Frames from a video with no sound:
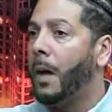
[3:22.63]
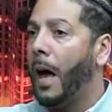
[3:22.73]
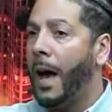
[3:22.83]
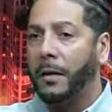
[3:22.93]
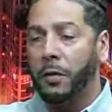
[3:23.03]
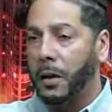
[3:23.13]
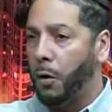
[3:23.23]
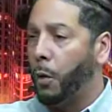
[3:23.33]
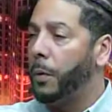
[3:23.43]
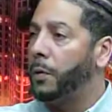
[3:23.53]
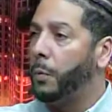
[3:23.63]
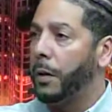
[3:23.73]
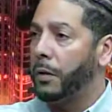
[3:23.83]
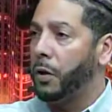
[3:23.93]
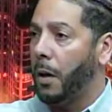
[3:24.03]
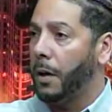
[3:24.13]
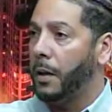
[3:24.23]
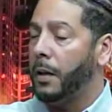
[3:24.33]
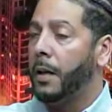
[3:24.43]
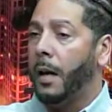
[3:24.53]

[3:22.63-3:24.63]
actually know where you want to target,